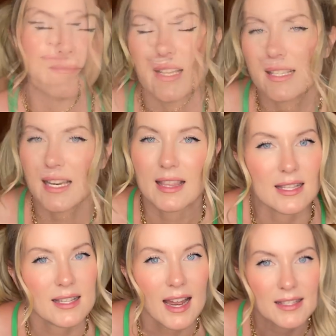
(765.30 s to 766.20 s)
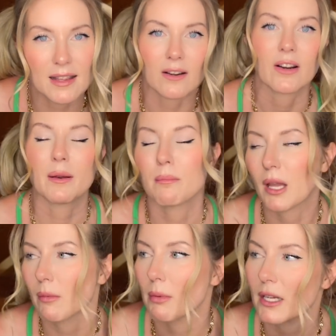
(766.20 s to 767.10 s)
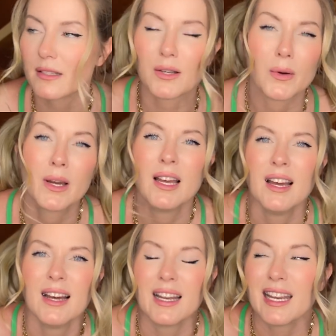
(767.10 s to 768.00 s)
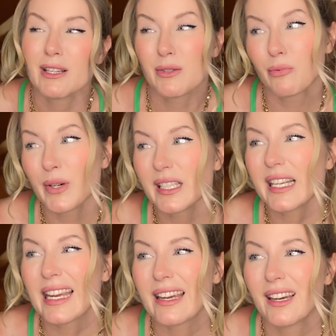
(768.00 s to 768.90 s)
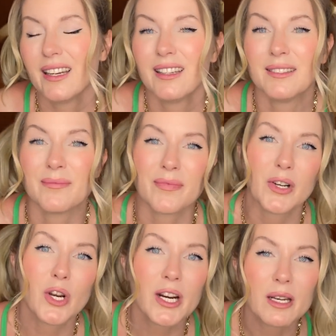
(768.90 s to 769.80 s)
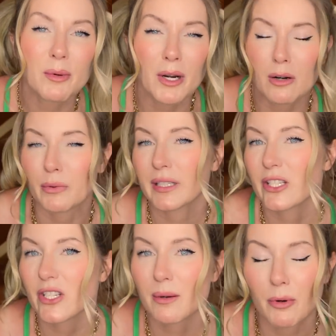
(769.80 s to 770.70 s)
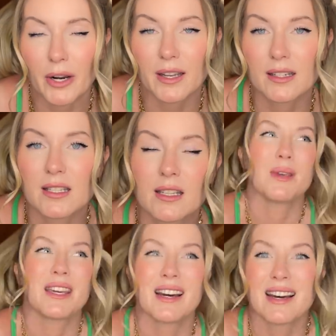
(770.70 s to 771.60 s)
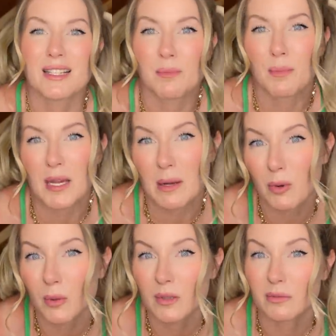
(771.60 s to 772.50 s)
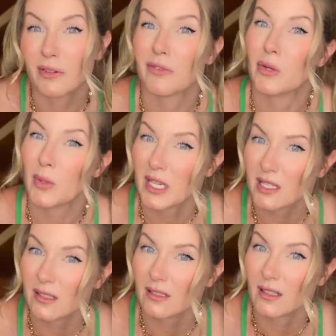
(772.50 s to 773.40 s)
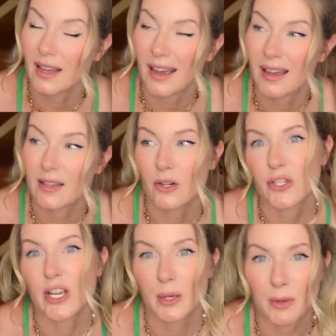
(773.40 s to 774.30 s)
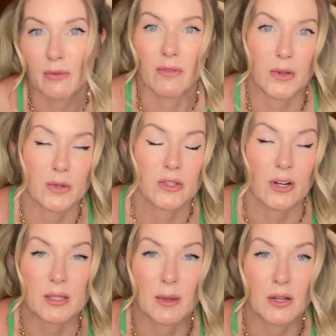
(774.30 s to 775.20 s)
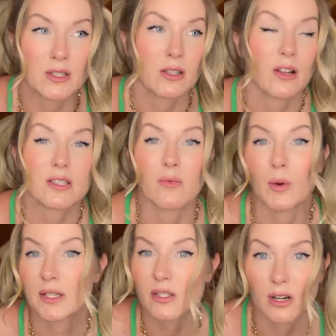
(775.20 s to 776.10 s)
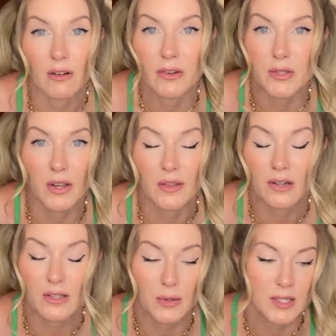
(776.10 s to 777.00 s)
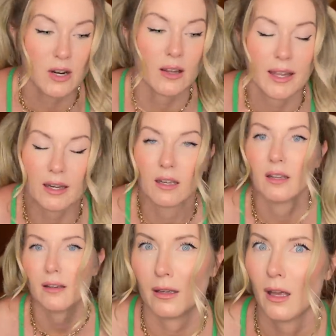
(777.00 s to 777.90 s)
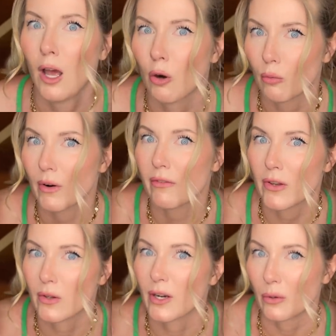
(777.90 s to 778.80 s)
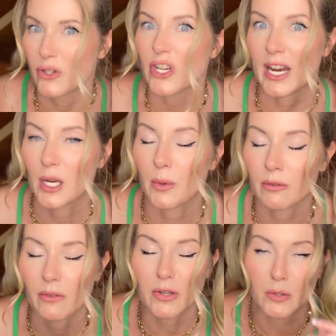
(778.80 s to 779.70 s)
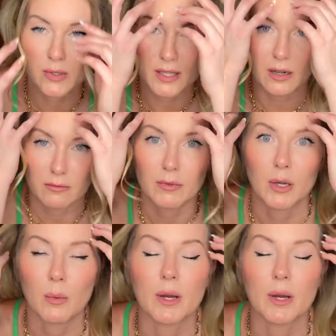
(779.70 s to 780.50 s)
They state the size that they're in and blah, blah, blah. So it's really, they're not gonna put out a really shitty product because people will review it, and they're genuine reviews. Trust me, there's lots of one-star reviews on there. So it's not like review, you know, genuine reviews, they're real